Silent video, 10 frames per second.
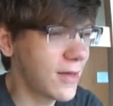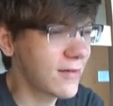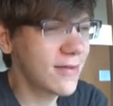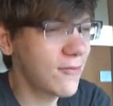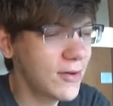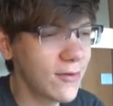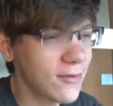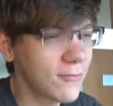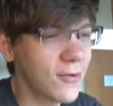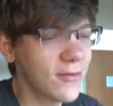7
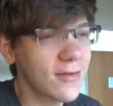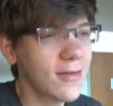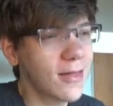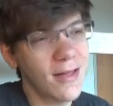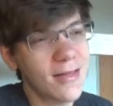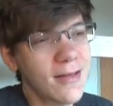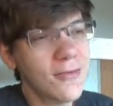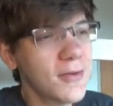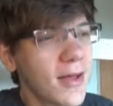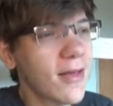years in prison. Like, that's
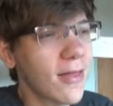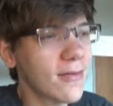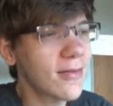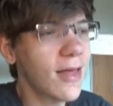ridiculous. And